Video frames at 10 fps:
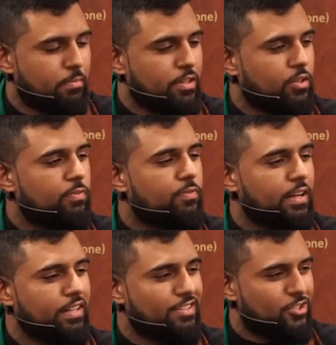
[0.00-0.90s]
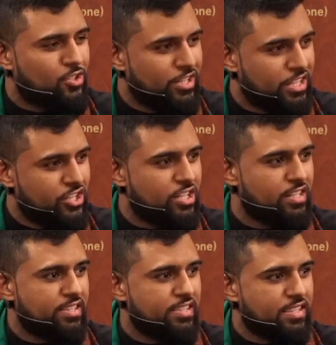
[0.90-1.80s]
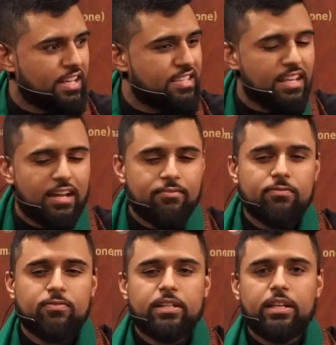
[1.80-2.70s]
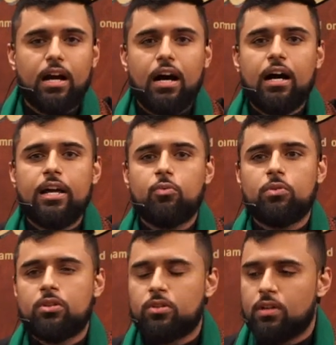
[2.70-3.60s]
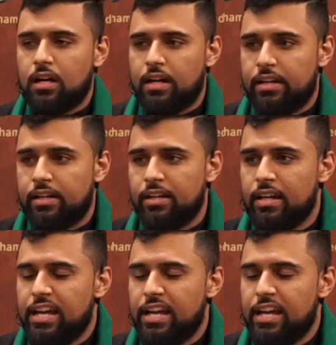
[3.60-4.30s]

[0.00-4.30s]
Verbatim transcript: but you find the tradition, it says, every eye will cry,